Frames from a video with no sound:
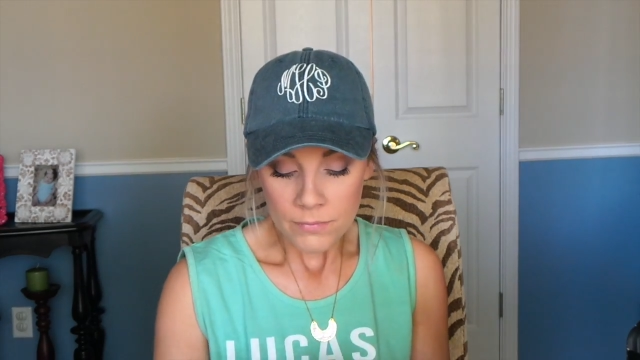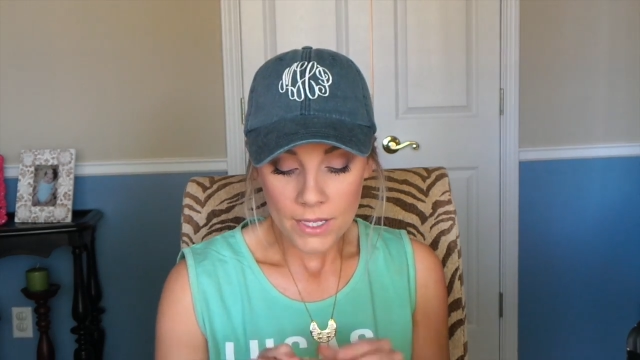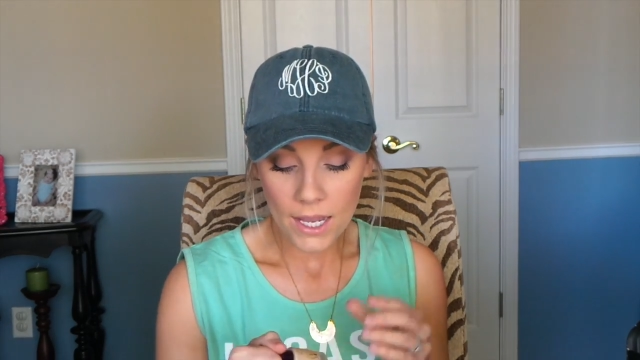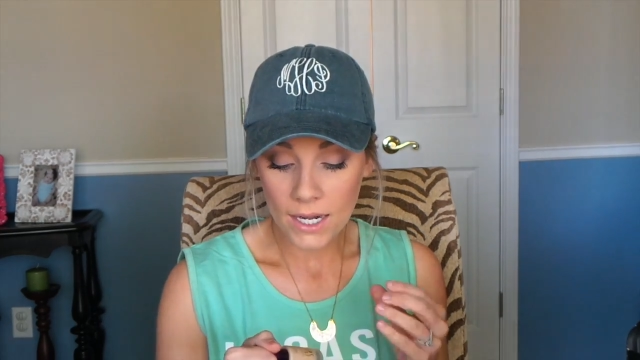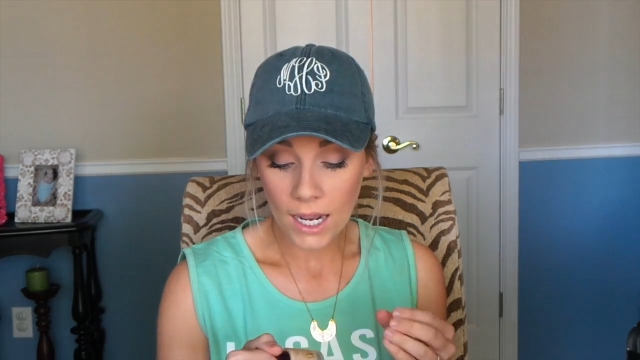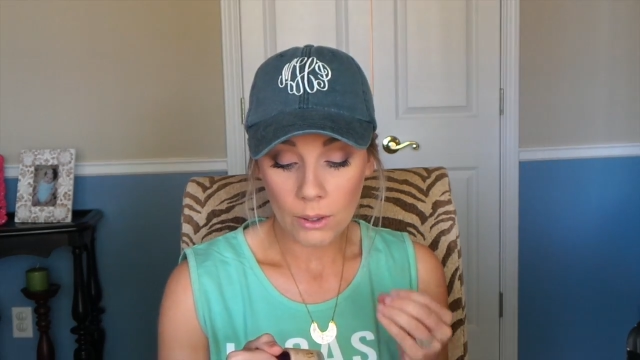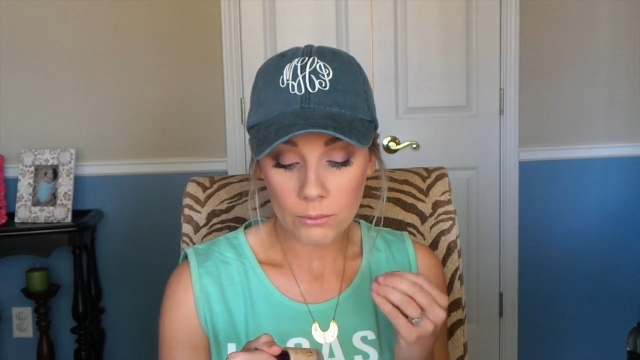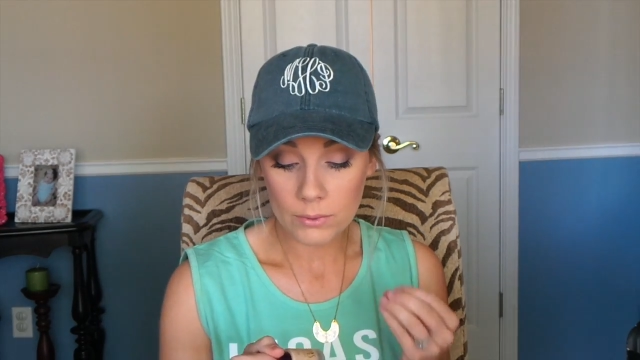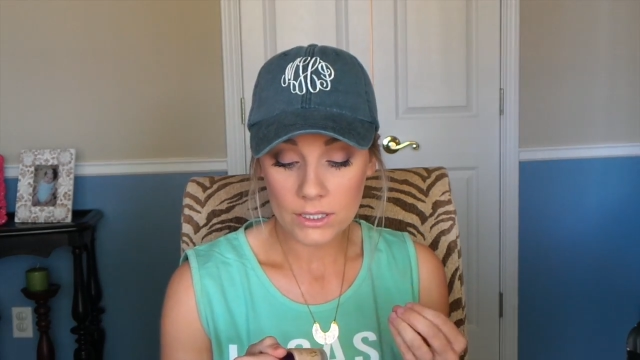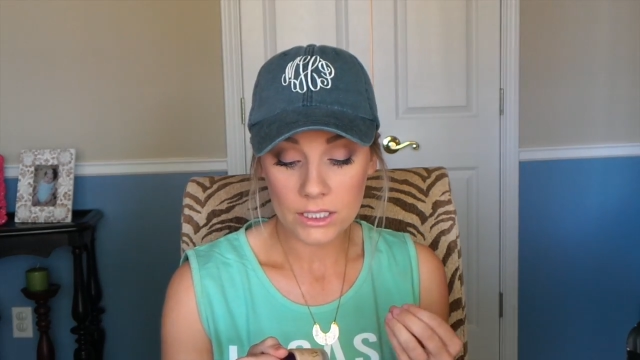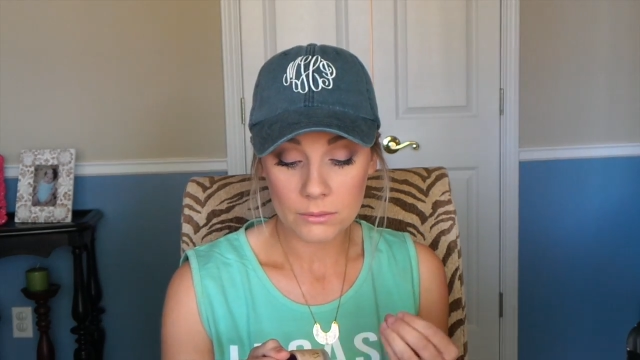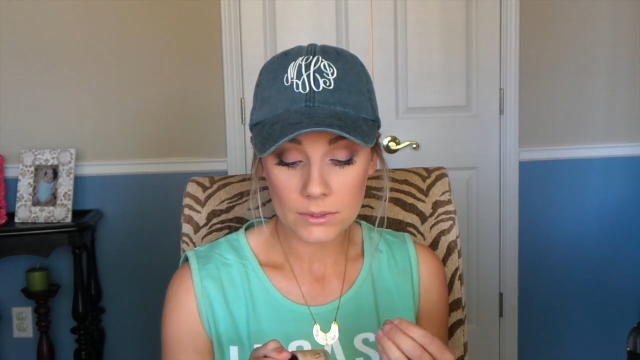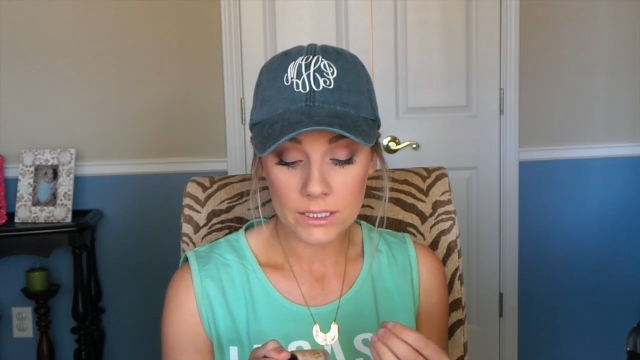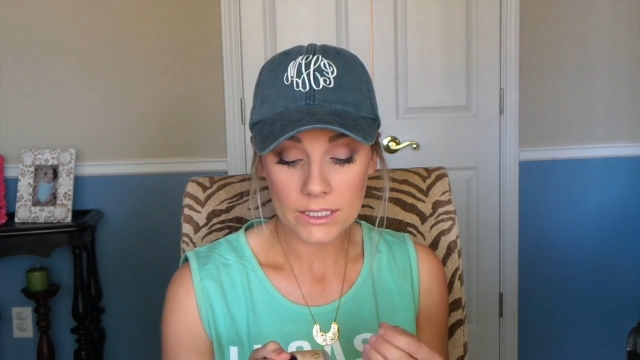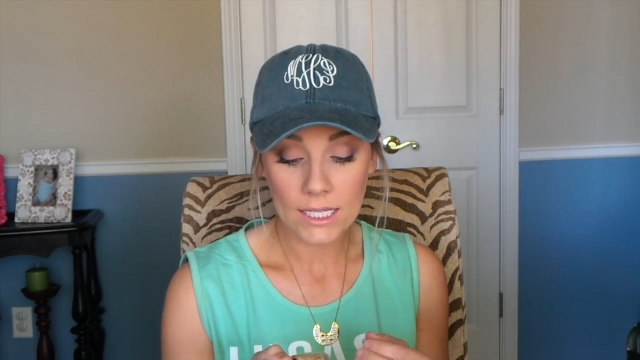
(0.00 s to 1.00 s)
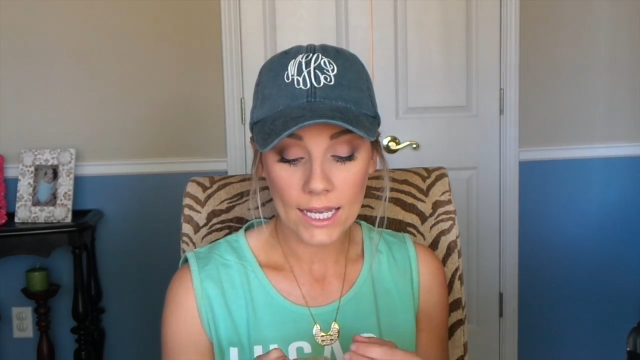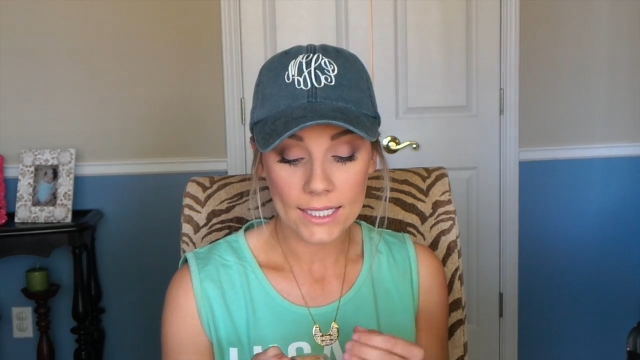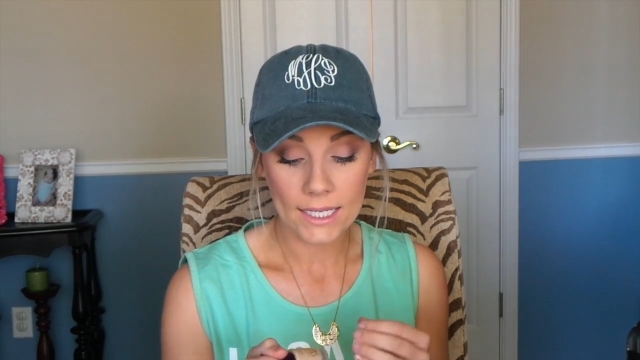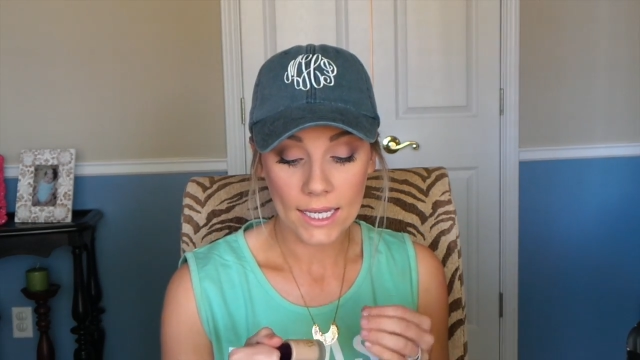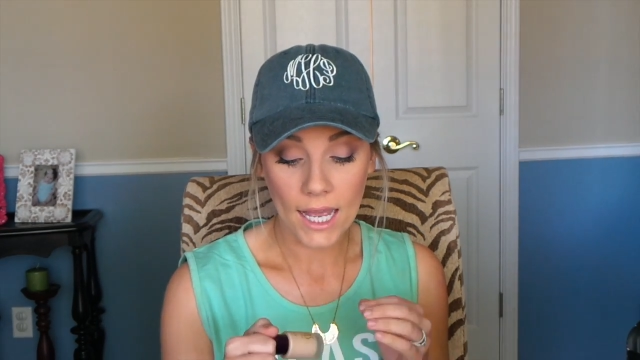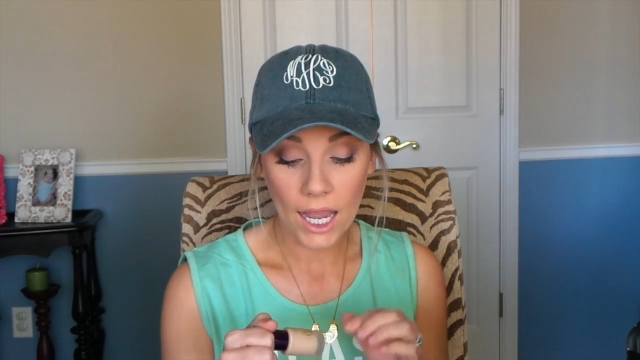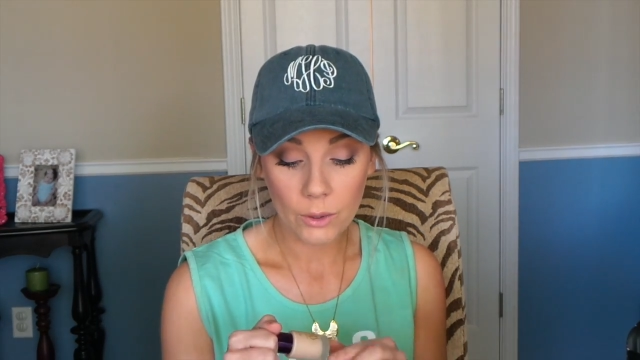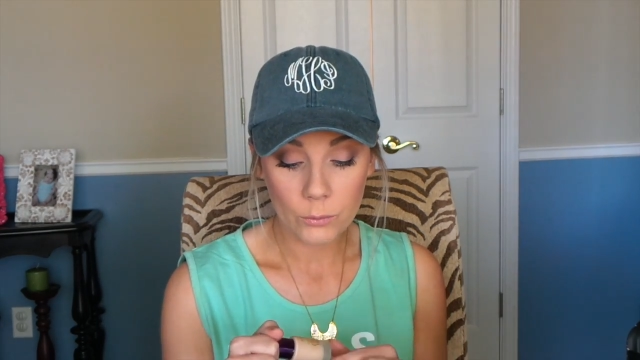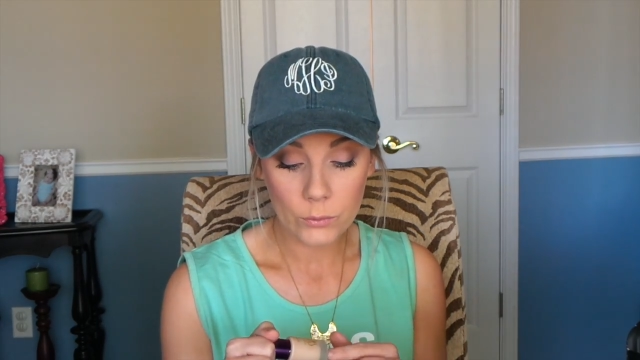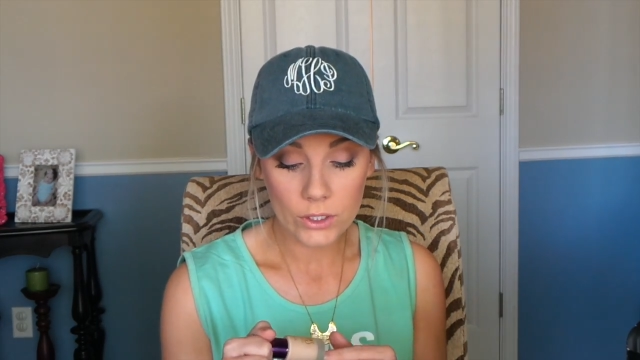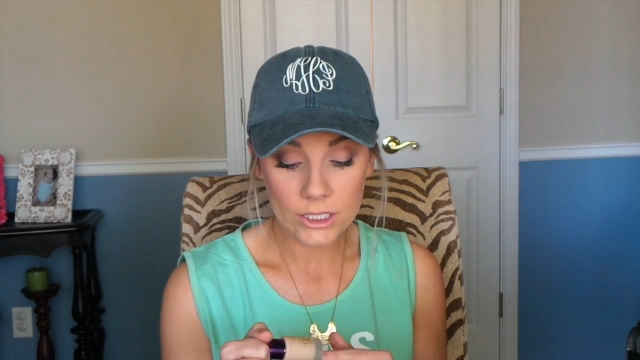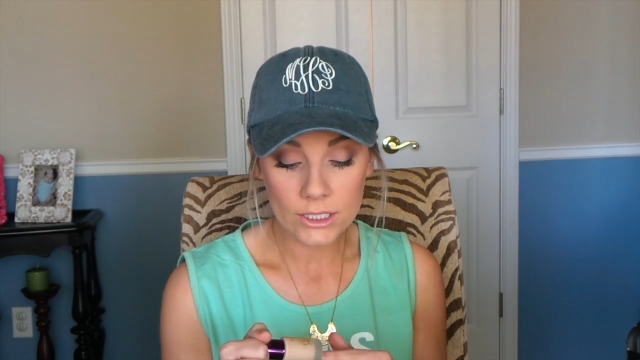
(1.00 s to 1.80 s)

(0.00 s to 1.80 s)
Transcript: and I really, really like it. I